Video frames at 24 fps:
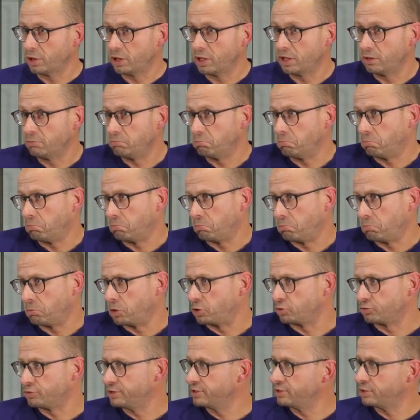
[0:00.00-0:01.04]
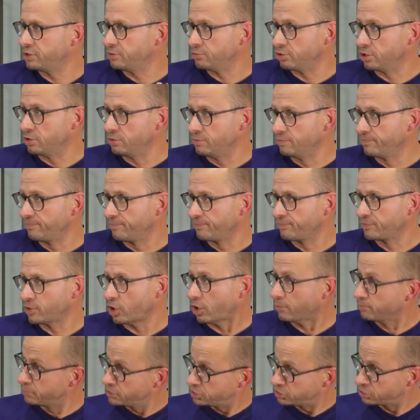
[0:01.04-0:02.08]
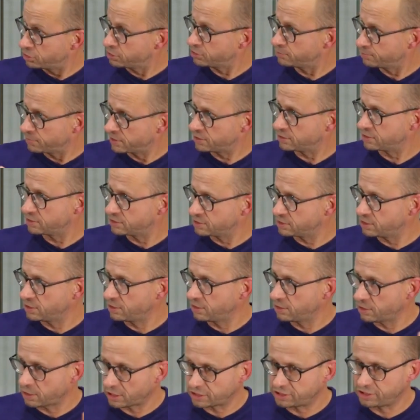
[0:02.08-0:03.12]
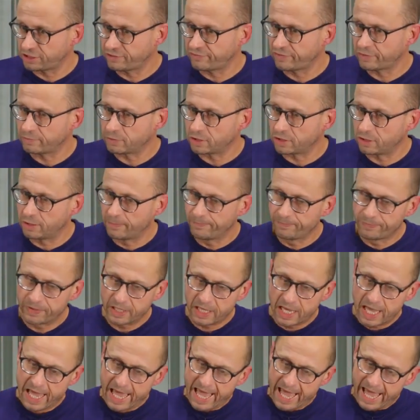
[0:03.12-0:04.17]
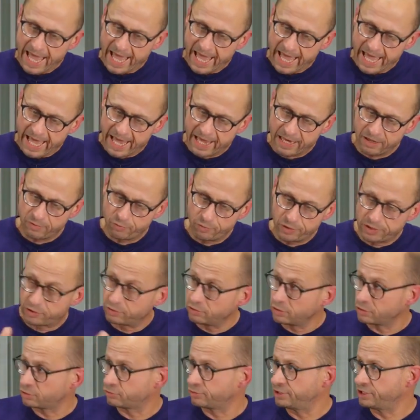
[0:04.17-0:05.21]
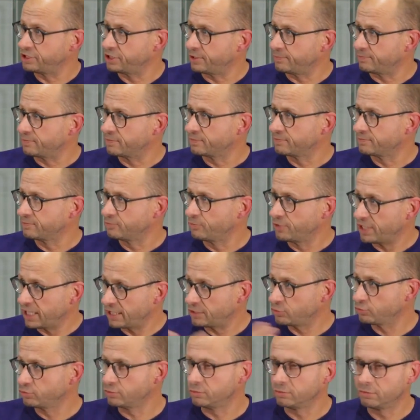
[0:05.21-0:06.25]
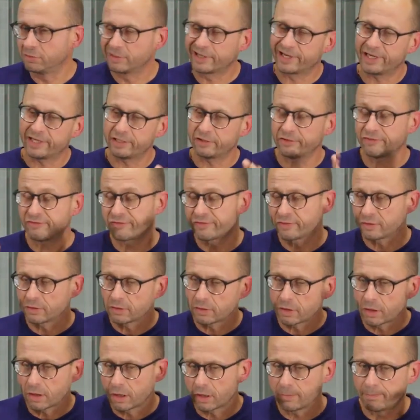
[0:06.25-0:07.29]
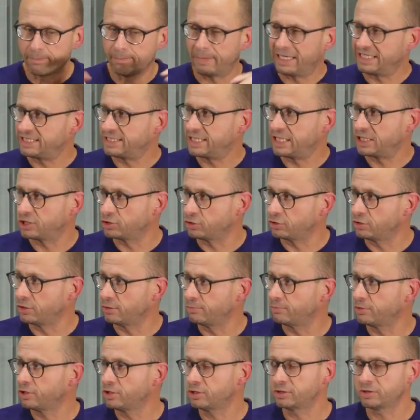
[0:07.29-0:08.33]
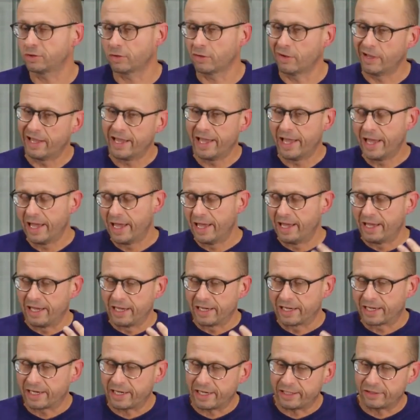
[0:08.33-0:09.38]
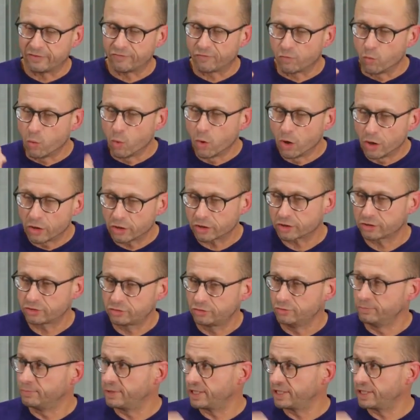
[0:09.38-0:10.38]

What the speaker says: were reasonable, ambitious, but still achievable, and we couldn't reach them. We had to kind of massage the numbers or kind of work to